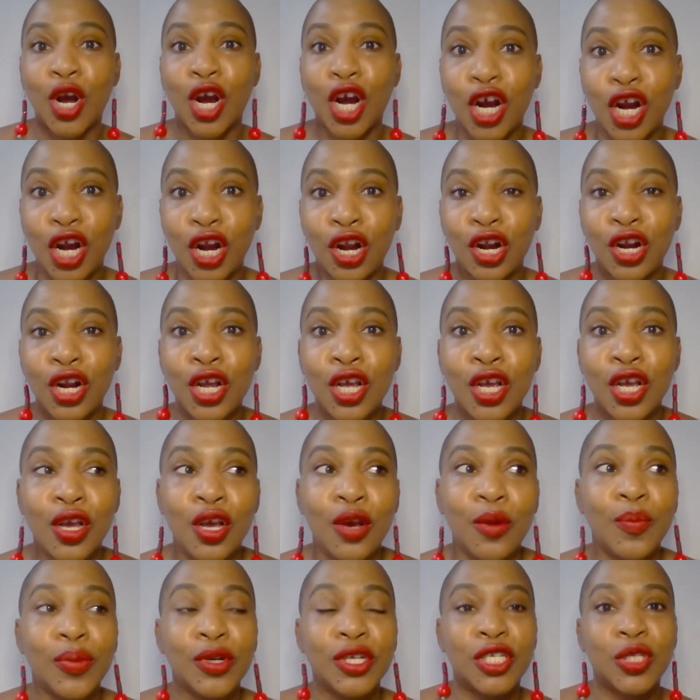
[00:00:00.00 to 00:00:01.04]
her
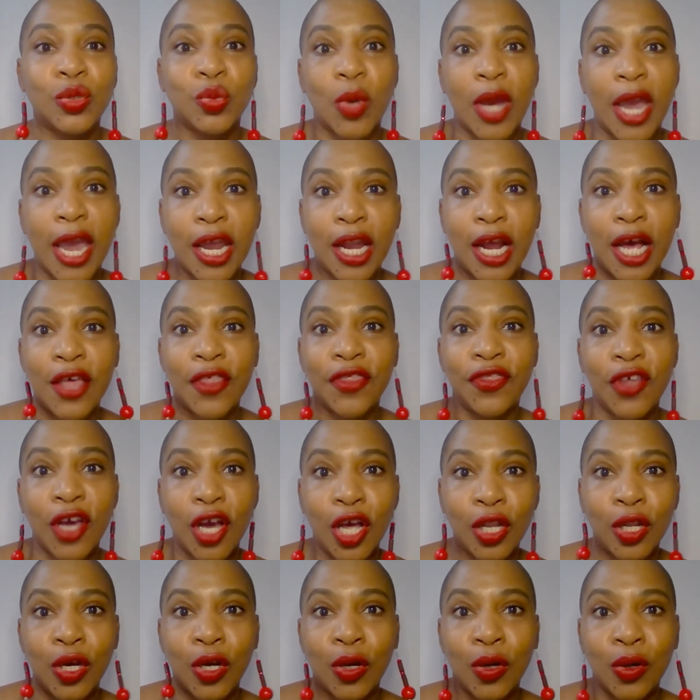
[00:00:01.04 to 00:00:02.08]
persuade
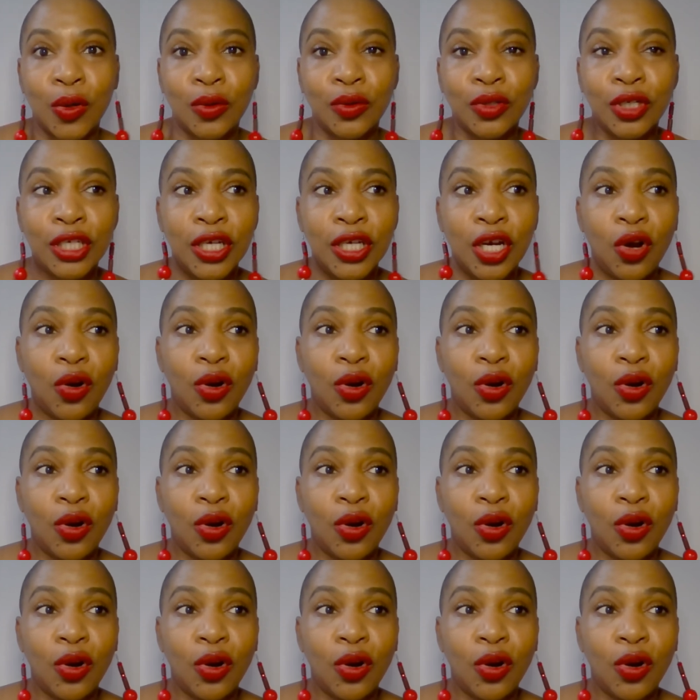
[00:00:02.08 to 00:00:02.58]
Othello,